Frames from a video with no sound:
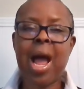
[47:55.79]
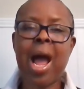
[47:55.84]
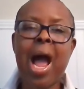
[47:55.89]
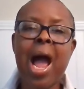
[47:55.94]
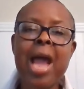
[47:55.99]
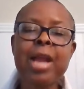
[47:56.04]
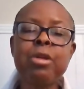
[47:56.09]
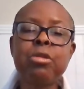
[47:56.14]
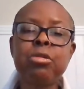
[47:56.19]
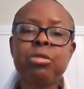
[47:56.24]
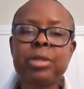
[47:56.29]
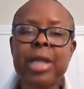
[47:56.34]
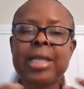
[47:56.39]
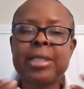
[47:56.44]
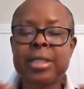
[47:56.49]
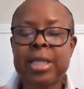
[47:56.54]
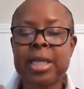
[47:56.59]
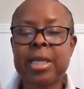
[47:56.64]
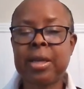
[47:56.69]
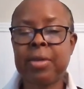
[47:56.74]
I don't
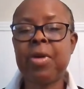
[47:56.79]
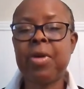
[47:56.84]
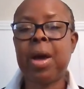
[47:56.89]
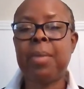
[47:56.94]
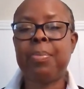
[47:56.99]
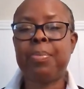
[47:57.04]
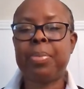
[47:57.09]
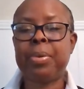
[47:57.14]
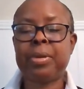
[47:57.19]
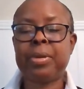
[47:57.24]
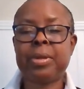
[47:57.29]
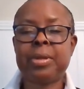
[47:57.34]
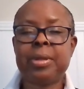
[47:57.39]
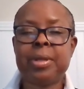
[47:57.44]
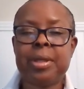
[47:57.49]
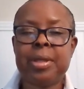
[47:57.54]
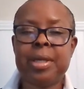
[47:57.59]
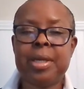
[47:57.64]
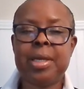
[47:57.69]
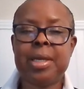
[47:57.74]
like to give up.
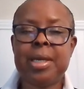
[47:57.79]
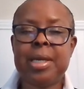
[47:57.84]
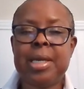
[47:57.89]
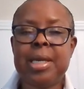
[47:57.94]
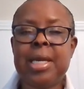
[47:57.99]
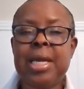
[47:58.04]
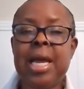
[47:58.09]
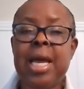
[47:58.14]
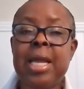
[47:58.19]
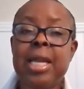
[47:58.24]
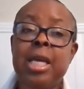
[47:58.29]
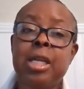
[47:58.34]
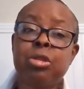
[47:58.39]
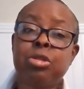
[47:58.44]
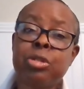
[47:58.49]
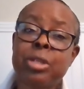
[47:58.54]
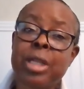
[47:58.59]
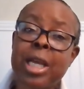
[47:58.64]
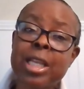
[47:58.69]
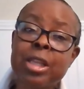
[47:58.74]
And I
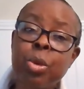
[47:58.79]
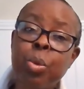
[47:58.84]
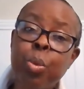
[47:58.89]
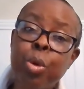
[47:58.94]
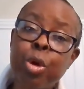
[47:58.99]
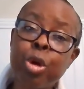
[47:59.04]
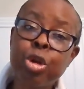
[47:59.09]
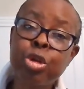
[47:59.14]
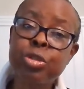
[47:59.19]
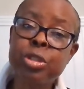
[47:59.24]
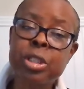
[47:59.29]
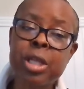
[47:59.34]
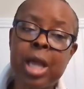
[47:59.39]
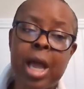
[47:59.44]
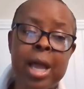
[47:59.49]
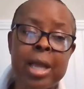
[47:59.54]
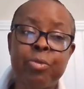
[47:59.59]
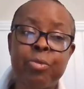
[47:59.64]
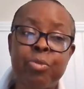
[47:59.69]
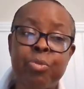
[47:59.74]
don't like the word,
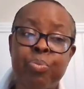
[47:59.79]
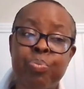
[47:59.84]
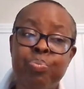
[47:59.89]
I